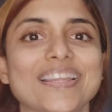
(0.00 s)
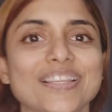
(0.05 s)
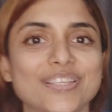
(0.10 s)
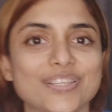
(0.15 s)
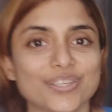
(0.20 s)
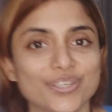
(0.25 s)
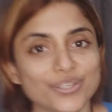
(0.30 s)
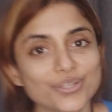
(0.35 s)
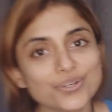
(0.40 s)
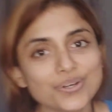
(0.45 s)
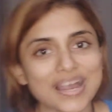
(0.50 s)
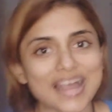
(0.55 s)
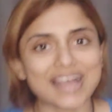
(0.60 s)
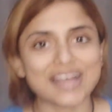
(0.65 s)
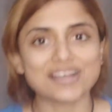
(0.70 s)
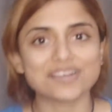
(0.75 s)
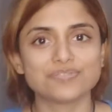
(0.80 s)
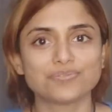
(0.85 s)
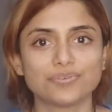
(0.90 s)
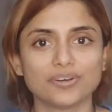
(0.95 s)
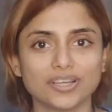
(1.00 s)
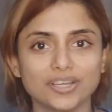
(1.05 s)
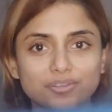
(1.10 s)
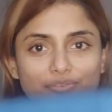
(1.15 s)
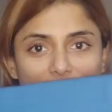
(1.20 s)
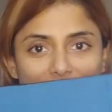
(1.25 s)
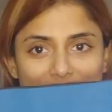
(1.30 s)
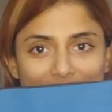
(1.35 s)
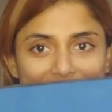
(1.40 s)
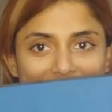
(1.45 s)
Do you have one
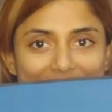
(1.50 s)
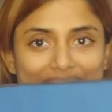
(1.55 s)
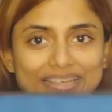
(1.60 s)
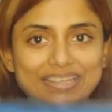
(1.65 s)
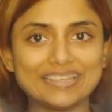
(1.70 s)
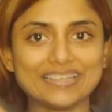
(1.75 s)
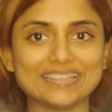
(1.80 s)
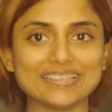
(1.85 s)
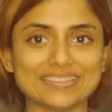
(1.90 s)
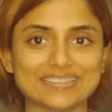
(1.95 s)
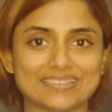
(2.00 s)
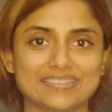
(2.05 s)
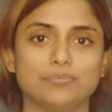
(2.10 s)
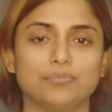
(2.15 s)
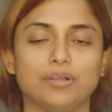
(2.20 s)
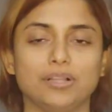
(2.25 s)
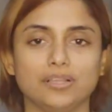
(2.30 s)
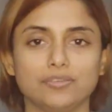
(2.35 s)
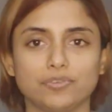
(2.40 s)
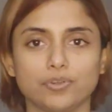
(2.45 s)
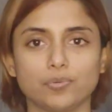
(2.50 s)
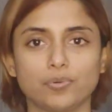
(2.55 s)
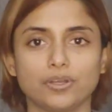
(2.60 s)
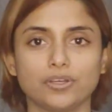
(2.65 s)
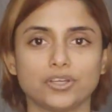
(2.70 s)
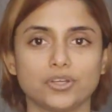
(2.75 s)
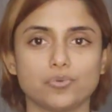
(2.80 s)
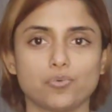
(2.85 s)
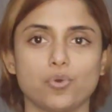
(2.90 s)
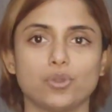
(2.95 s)
of these? Well, if you're
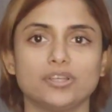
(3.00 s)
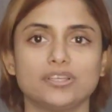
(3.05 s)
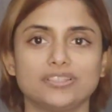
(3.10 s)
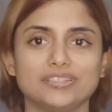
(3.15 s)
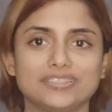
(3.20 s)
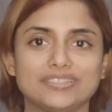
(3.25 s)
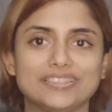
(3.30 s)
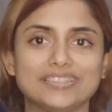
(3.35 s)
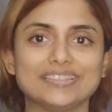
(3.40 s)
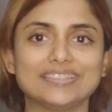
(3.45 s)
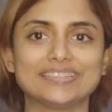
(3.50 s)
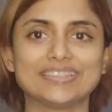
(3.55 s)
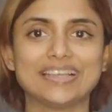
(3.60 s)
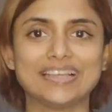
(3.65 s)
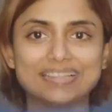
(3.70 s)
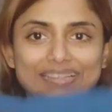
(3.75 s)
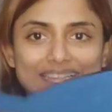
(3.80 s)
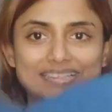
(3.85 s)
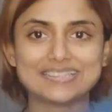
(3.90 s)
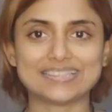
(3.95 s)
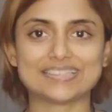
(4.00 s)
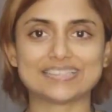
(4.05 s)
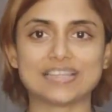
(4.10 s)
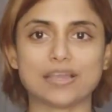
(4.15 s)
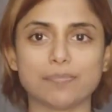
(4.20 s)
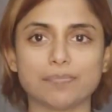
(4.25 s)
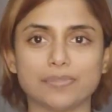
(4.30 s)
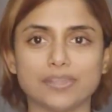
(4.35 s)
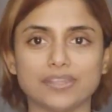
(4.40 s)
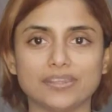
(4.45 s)
wondering what is this, this is
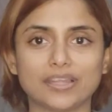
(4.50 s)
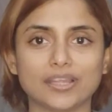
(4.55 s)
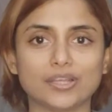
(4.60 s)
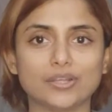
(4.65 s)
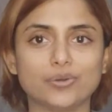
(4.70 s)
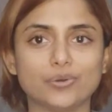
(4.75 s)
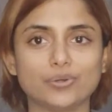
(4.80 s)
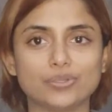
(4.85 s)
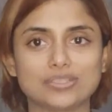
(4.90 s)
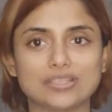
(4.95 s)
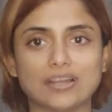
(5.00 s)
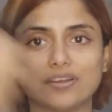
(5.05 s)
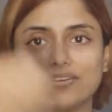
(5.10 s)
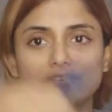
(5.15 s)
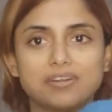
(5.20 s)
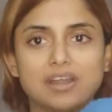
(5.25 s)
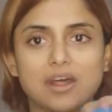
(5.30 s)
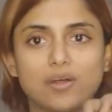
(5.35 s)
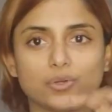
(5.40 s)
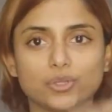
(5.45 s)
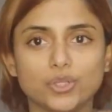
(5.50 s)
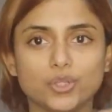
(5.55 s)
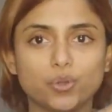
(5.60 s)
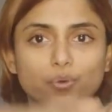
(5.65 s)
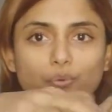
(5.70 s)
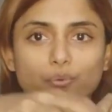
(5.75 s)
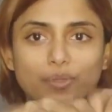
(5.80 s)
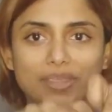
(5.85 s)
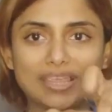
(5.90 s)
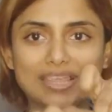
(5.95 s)
something that goes around
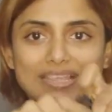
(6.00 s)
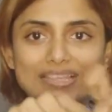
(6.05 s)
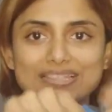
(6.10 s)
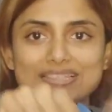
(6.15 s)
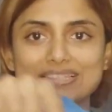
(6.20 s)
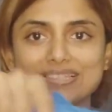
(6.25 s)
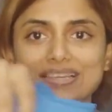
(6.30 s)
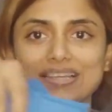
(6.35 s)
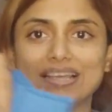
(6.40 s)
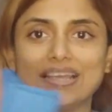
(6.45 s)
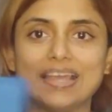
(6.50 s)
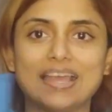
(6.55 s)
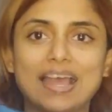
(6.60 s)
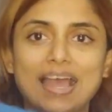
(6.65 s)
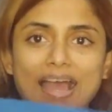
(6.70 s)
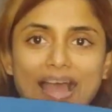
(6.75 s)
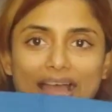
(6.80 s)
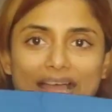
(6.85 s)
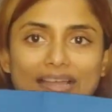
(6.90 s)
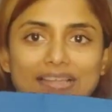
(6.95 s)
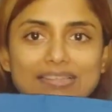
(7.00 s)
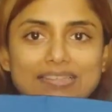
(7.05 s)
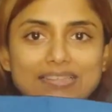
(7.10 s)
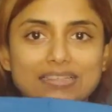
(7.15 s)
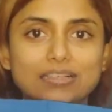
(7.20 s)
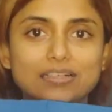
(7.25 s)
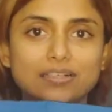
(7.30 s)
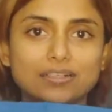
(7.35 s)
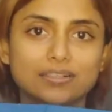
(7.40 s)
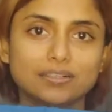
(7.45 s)
your waist as
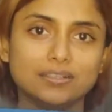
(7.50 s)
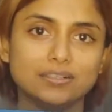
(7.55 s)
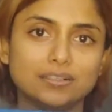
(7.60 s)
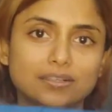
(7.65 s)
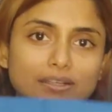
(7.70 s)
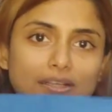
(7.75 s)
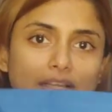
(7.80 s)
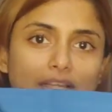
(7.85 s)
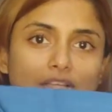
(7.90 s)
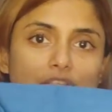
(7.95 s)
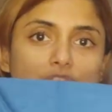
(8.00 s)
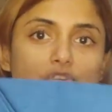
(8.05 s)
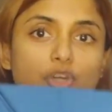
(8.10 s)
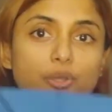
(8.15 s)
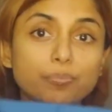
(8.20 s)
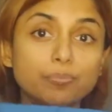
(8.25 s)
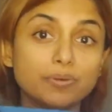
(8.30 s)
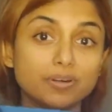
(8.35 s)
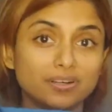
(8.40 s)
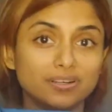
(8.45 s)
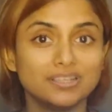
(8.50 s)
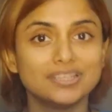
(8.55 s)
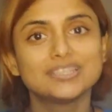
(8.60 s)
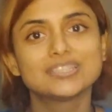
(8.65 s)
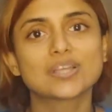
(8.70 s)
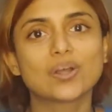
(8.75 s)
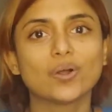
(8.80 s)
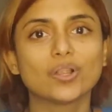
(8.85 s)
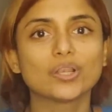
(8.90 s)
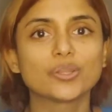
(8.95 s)
a trimmer.
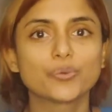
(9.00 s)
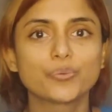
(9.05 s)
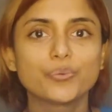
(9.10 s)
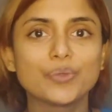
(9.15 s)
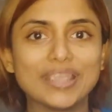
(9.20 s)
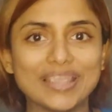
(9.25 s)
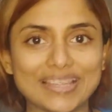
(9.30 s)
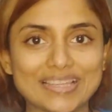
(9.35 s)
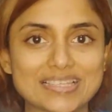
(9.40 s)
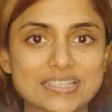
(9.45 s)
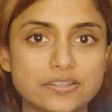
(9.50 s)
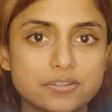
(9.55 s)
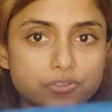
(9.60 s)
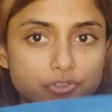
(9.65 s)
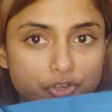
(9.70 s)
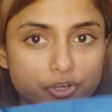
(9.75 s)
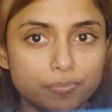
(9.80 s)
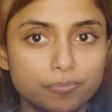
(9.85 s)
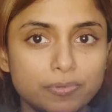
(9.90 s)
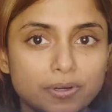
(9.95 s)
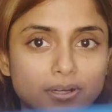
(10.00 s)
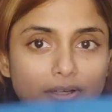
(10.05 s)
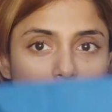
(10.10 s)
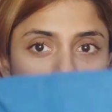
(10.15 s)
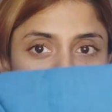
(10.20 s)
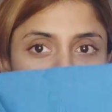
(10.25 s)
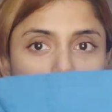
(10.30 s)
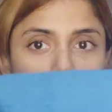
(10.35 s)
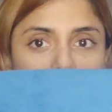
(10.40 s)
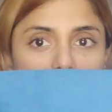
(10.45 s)
It's called a waist trimmer.
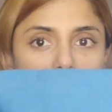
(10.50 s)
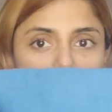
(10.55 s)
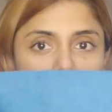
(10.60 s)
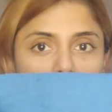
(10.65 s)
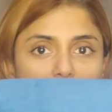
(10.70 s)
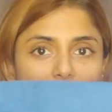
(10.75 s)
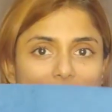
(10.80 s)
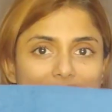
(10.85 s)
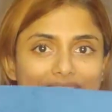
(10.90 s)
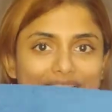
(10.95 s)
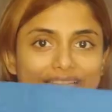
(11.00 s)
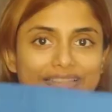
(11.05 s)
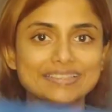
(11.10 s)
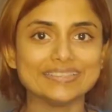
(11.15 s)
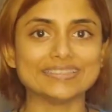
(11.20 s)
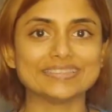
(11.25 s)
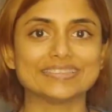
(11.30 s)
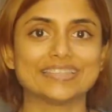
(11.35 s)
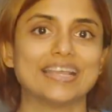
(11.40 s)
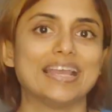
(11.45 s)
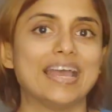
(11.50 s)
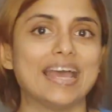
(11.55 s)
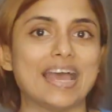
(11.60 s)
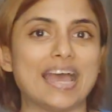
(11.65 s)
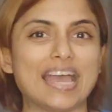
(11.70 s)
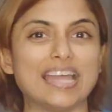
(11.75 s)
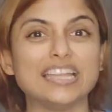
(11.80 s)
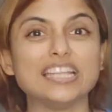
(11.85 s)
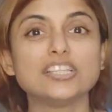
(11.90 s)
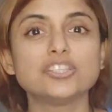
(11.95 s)
Do you have one of these?
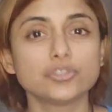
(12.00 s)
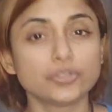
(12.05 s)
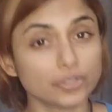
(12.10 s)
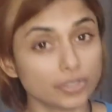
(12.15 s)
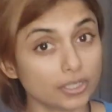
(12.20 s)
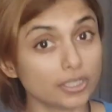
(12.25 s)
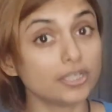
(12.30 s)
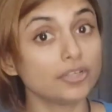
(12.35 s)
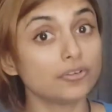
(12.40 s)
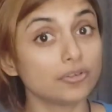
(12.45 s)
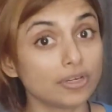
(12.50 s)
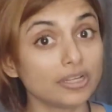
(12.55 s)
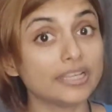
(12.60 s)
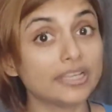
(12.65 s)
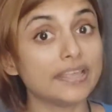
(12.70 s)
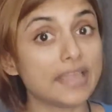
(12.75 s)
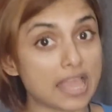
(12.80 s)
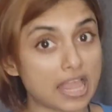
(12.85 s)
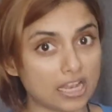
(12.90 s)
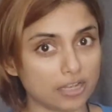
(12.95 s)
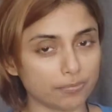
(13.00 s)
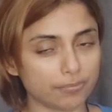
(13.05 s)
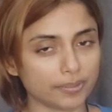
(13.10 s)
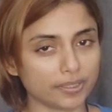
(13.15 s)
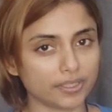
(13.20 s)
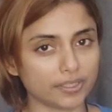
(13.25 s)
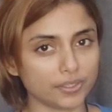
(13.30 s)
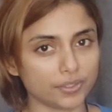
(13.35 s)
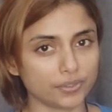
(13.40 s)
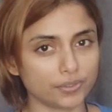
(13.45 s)
And it's really, really
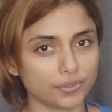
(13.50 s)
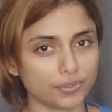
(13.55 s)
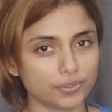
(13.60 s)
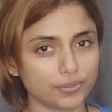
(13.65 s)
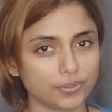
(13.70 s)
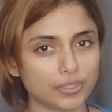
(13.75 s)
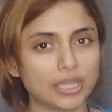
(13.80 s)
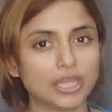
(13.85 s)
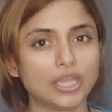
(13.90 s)
helping you?